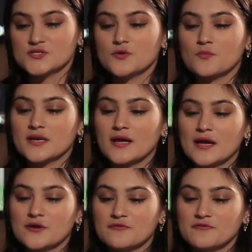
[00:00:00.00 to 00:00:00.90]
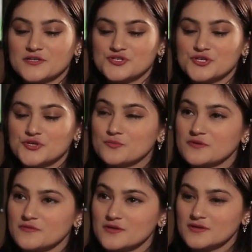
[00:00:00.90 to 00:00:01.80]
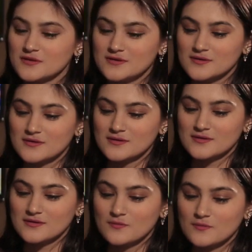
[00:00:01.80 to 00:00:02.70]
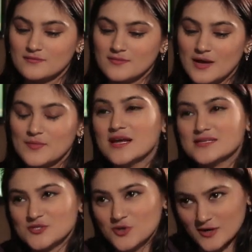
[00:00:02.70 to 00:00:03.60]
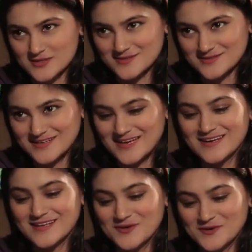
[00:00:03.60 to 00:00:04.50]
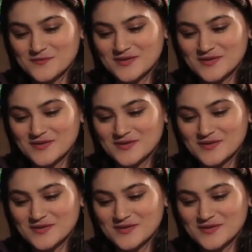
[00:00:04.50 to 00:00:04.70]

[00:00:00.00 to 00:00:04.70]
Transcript: So what kind of fish do you prefer? I mean, as a doctor, in, you know.